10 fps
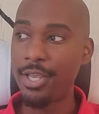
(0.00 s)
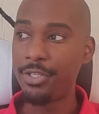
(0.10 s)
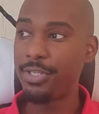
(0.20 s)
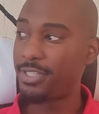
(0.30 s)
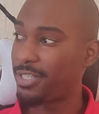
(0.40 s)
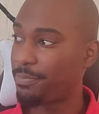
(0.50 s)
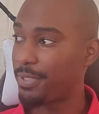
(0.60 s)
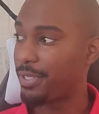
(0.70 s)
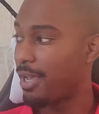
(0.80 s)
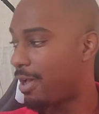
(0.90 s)
you can
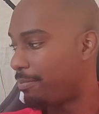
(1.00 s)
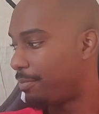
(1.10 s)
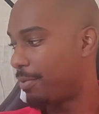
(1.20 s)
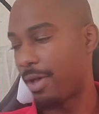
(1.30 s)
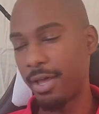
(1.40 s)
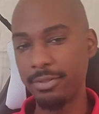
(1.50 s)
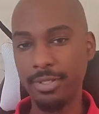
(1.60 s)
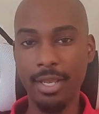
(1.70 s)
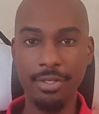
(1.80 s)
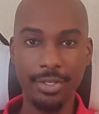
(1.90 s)
simply,
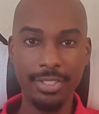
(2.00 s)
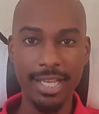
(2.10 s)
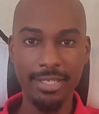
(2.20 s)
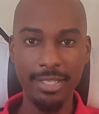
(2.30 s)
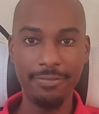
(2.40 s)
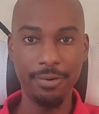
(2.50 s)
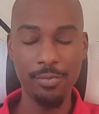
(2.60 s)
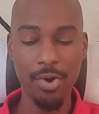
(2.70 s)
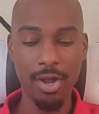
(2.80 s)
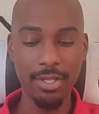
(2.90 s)
a good technique for
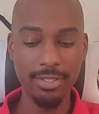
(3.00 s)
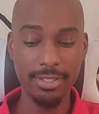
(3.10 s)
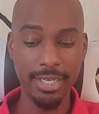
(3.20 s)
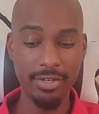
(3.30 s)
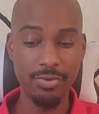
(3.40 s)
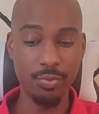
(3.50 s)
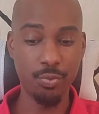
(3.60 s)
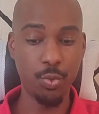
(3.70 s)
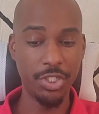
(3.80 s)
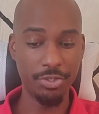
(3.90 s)
wands
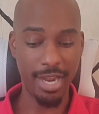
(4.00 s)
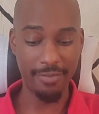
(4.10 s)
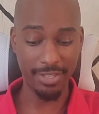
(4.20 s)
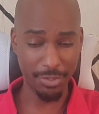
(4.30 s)
in witchcraft,